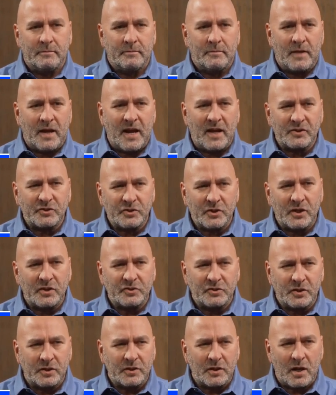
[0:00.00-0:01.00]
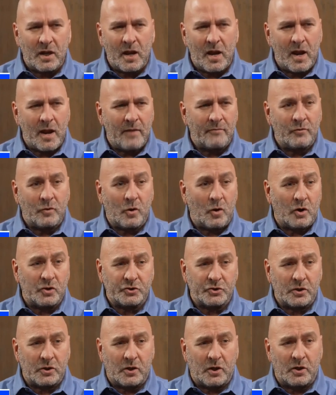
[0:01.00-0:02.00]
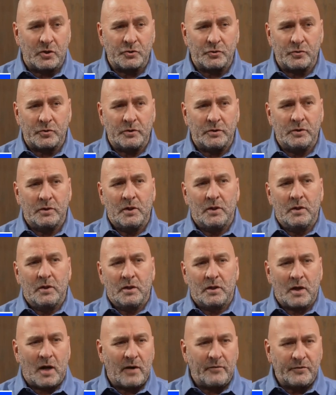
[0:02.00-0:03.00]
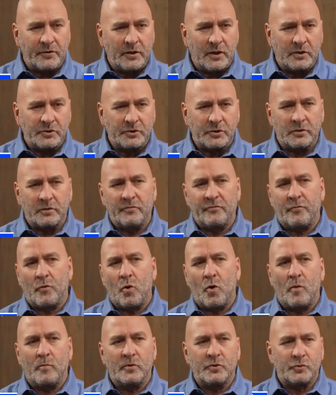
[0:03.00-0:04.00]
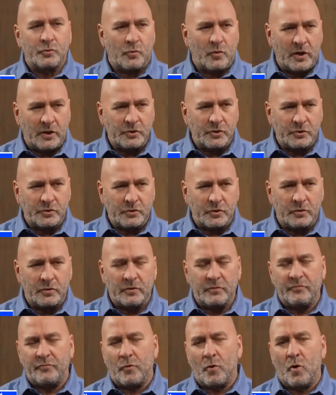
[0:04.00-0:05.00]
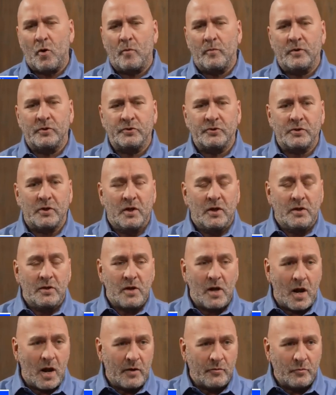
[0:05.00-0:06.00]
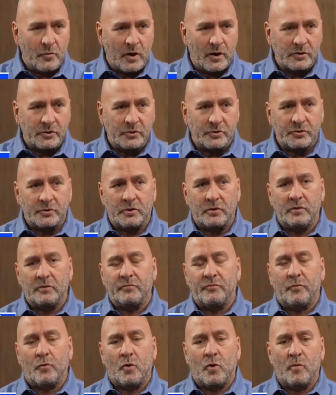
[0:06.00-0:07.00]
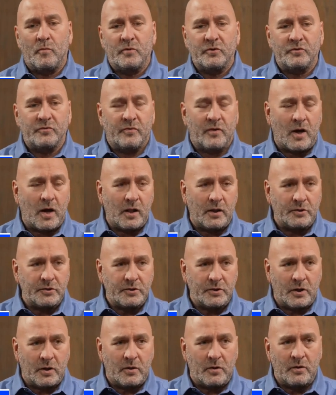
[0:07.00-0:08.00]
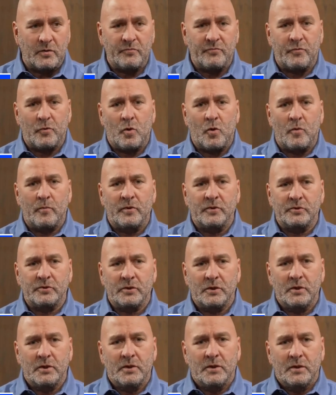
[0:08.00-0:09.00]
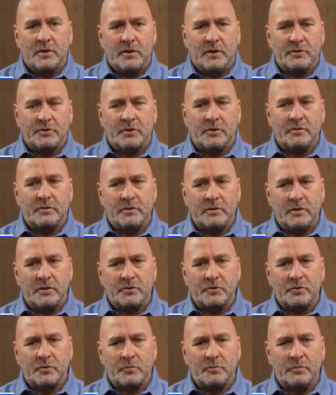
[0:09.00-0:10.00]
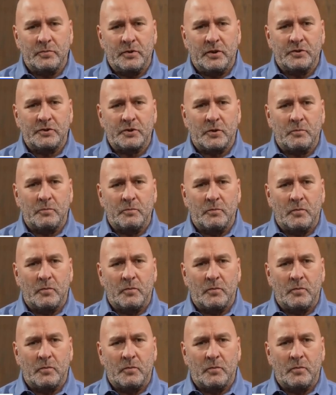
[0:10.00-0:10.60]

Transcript: assets that they have across the country, confidential informants, registered informants, non-registered informants, voluntary informants. It's a